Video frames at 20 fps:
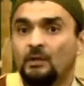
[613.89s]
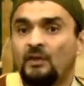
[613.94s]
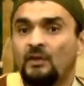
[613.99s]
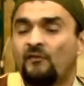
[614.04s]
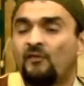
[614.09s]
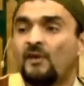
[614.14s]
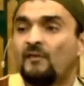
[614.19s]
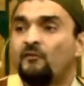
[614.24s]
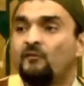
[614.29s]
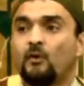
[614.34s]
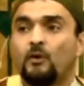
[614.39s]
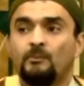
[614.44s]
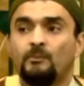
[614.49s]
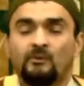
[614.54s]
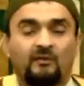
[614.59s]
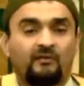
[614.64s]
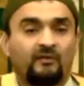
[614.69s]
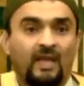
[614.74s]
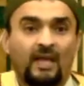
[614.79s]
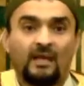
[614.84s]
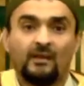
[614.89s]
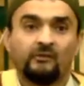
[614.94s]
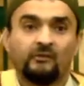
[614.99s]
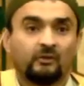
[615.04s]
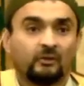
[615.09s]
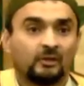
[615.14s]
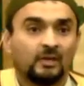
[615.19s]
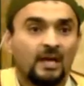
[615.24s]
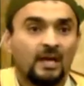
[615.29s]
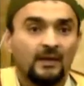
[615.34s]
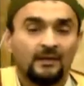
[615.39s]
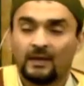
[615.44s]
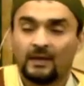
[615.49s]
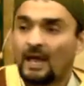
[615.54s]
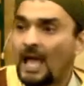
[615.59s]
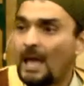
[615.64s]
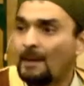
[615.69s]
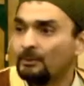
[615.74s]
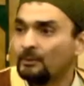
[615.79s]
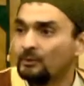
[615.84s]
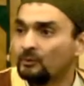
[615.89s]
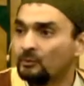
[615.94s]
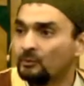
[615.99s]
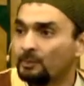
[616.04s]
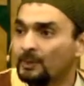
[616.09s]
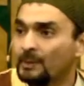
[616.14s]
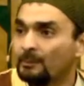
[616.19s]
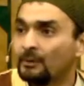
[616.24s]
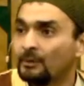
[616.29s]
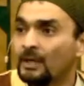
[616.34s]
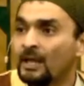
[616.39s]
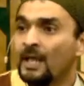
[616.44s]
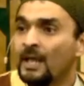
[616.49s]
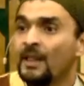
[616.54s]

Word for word: different forms of cancer that happen to people.